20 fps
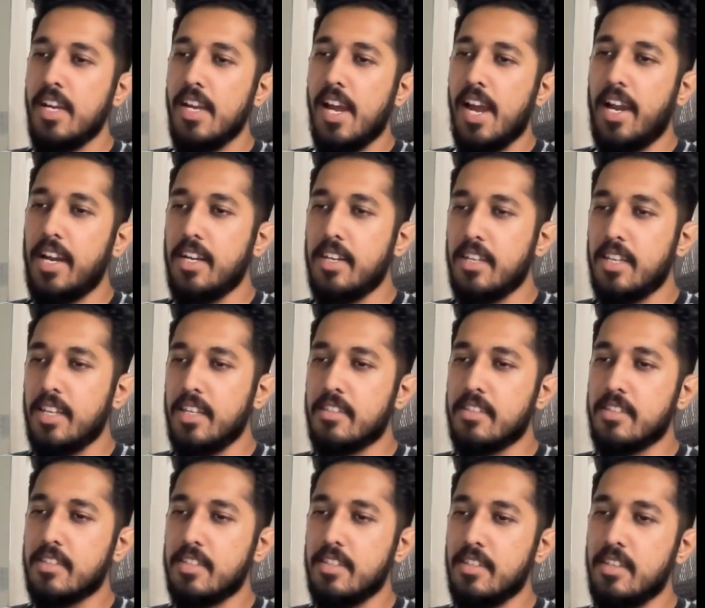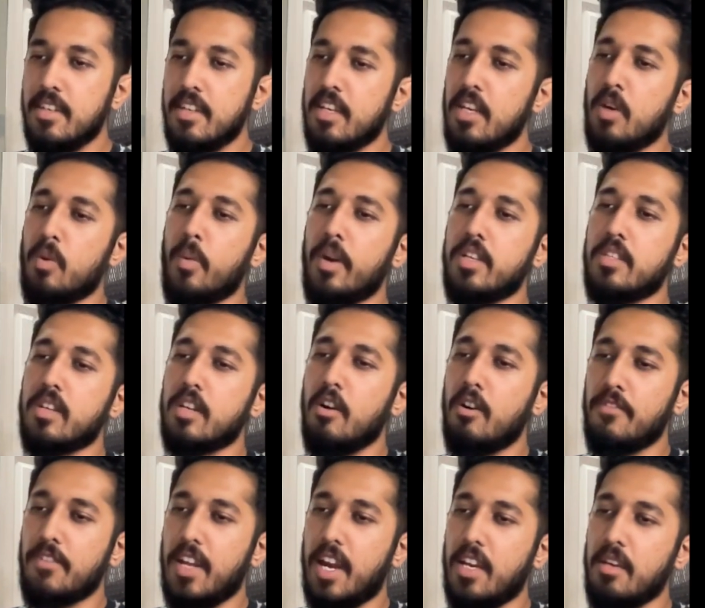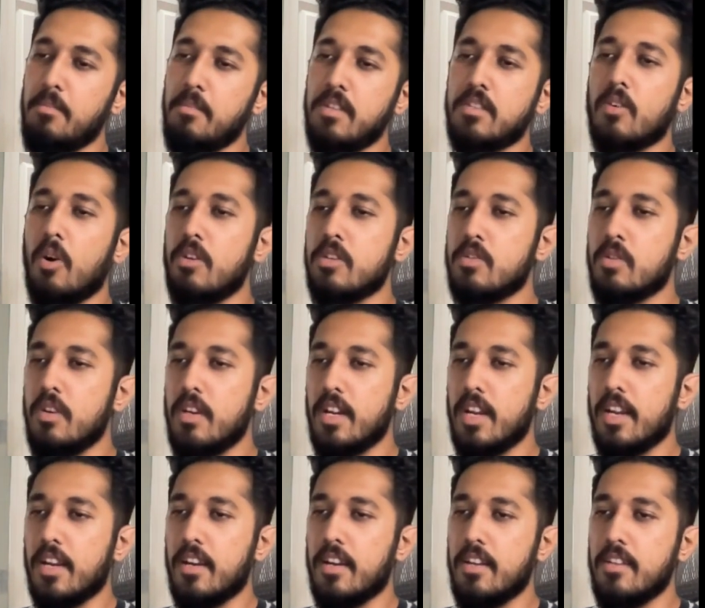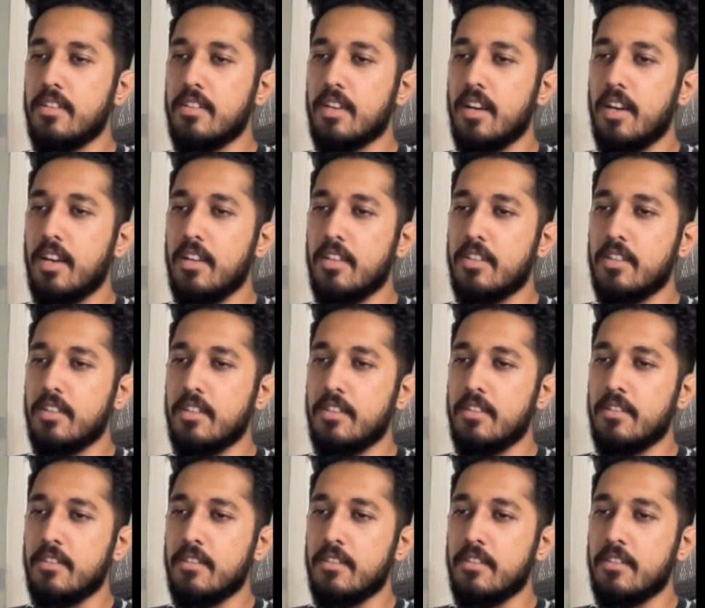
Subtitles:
and this equation of time is also a recurrence relation.